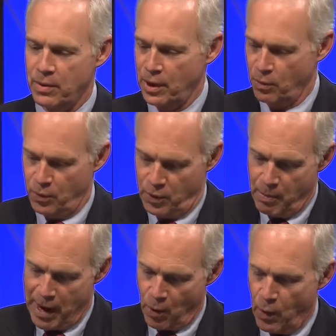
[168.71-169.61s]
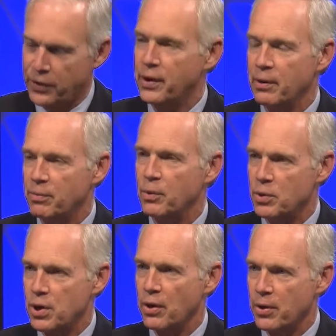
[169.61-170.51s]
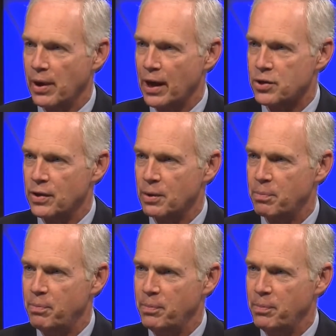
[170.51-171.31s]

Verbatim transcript: you know, no matter what the result of the election, that,